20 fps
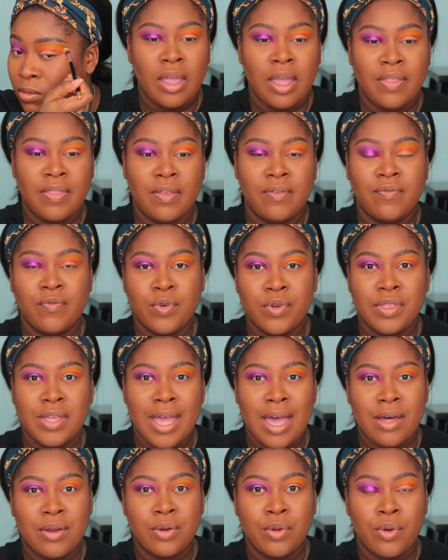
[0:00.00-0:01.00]
And then for
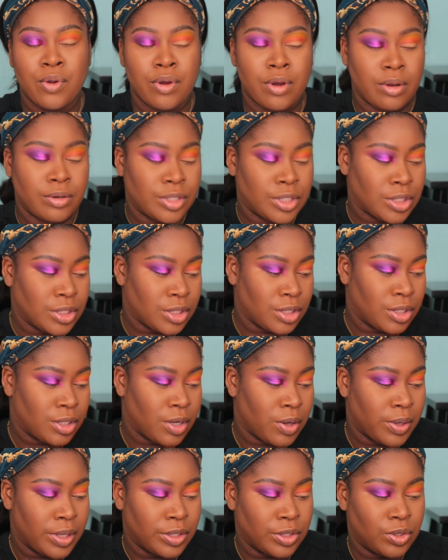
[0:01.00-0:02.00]
the outer corner, I'm just gonna
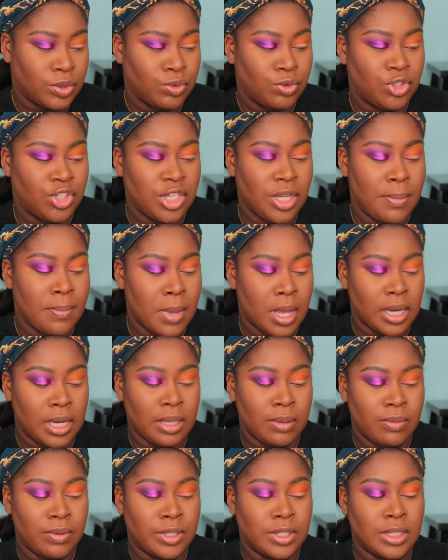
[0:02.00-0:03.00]
go into G
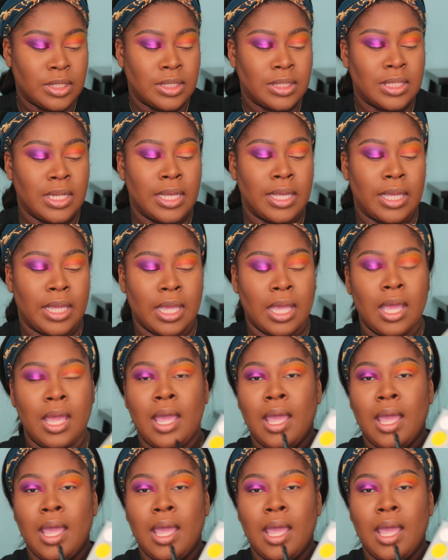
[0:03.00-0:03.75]
Money, which is like